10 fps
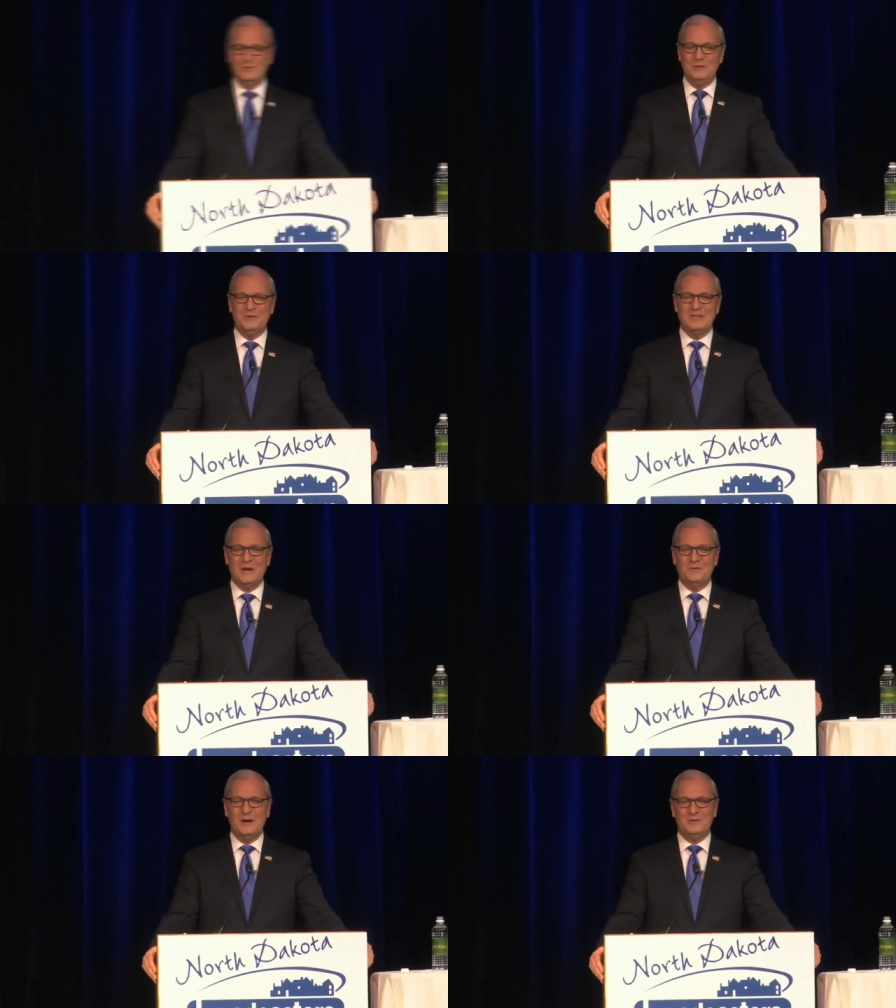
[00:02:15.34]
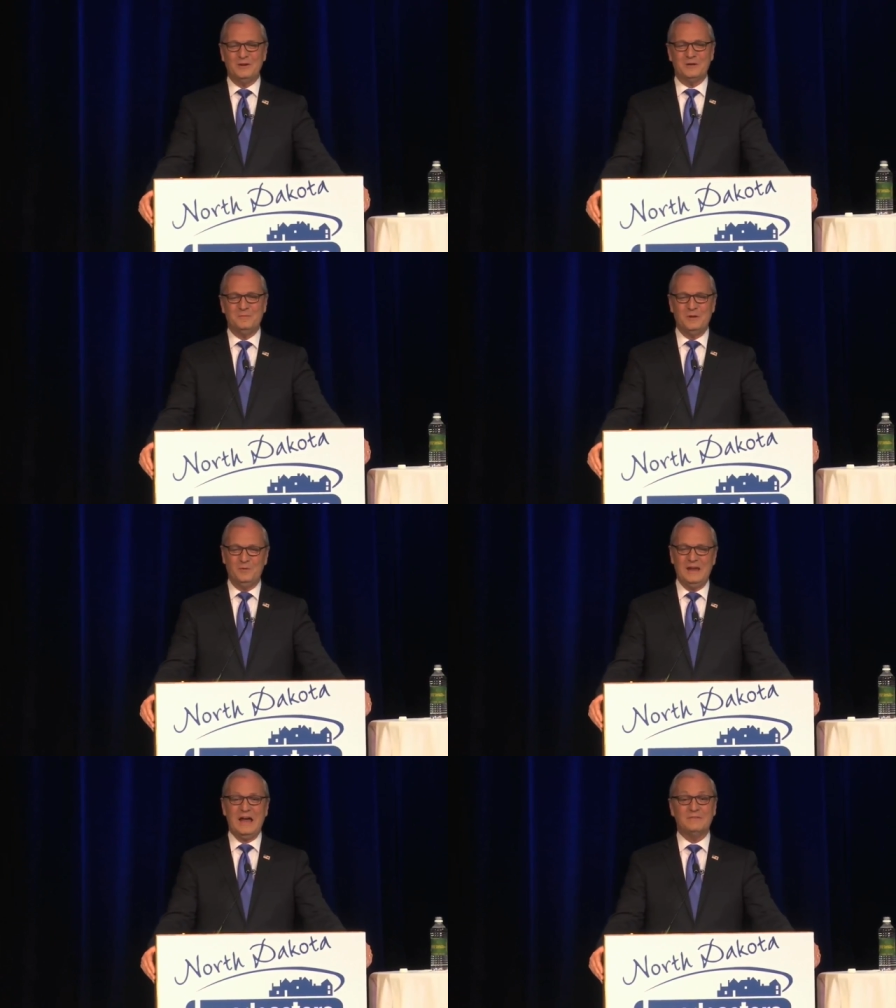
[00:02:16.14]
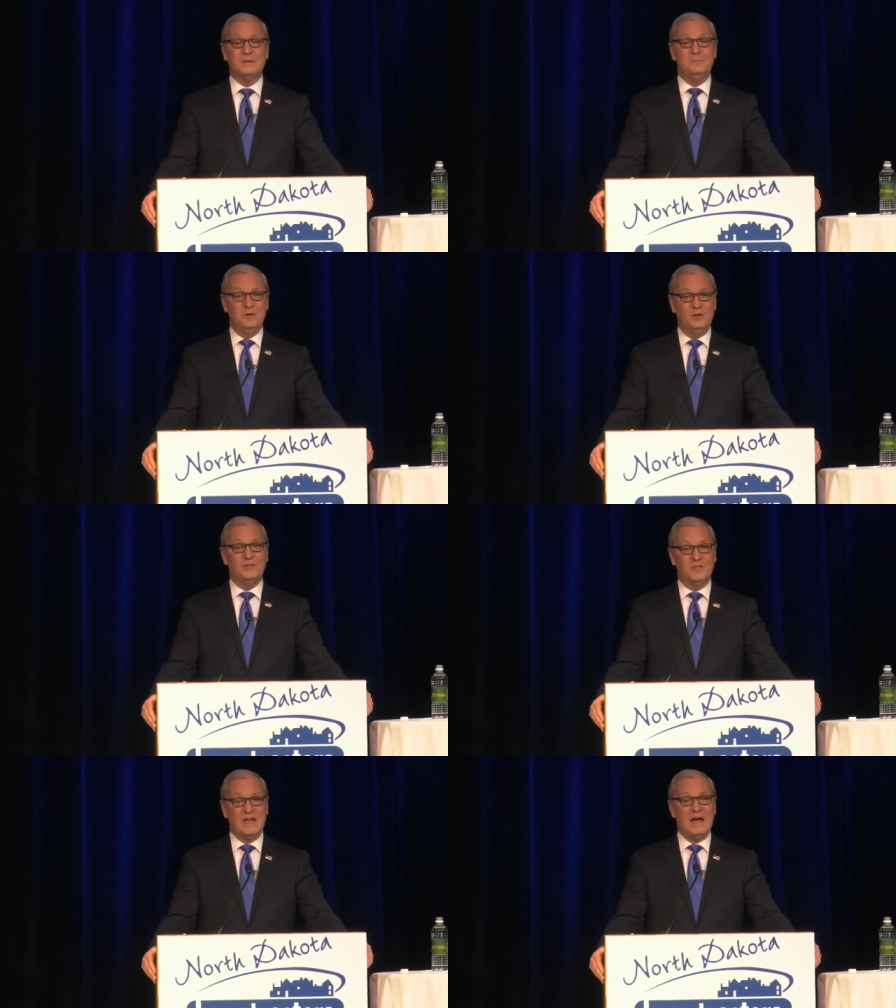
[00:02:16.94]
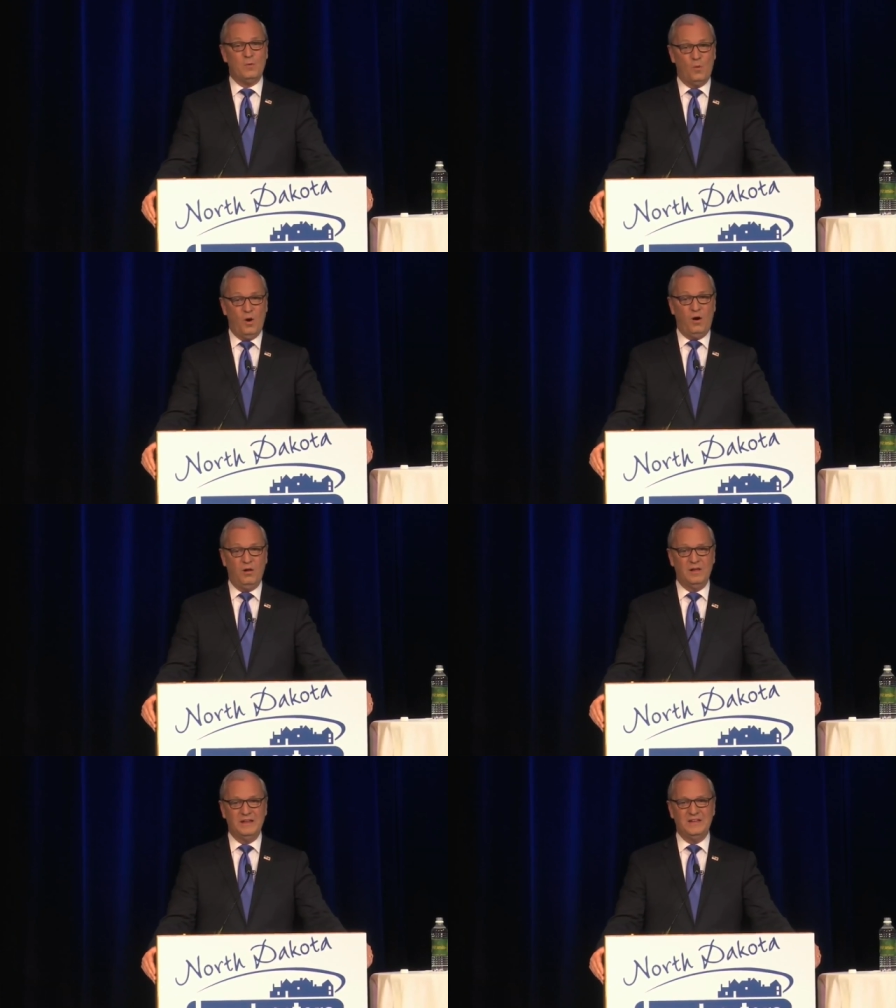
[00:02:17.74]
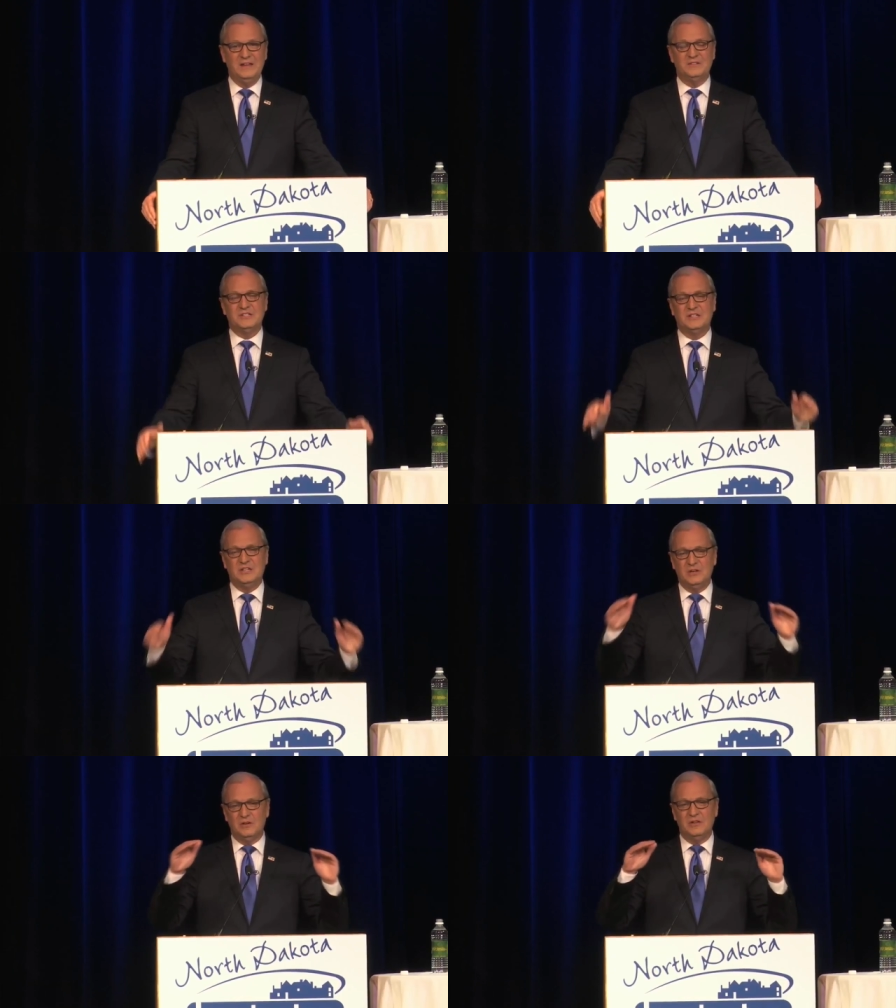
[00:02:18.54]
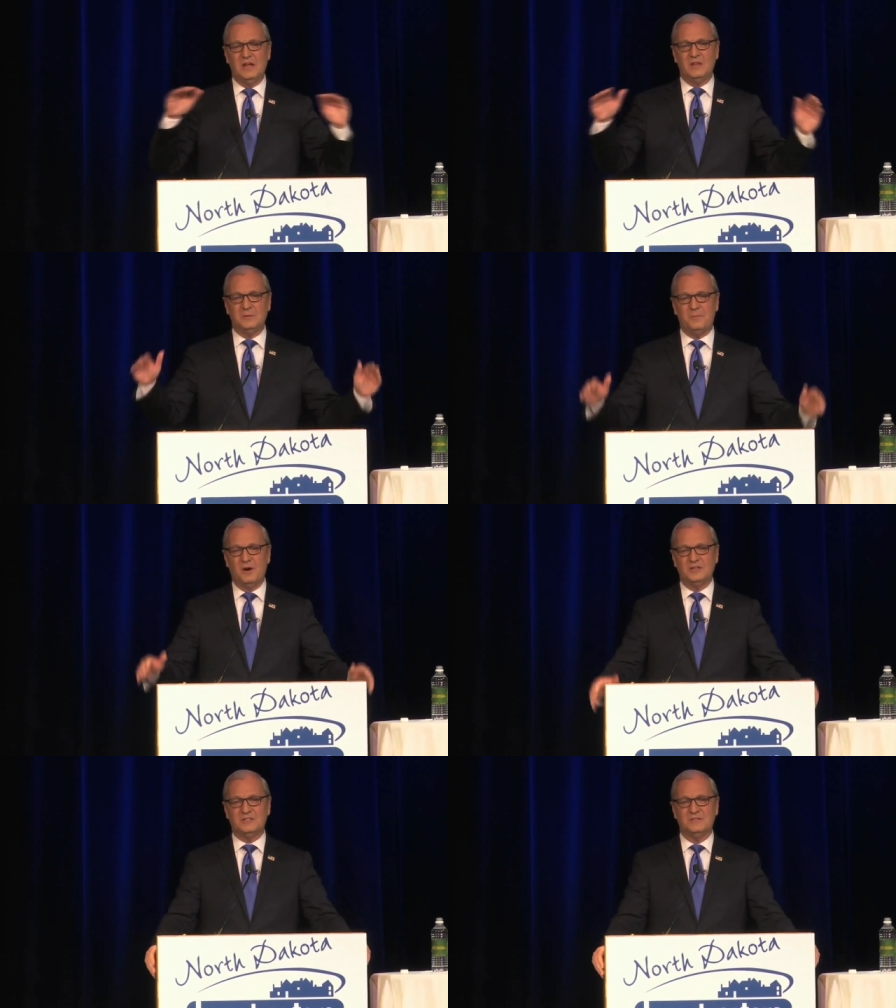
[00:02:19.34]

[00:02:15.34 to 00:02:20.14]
I agree with that rhetoric, but we have to build that wall and then secure the other parts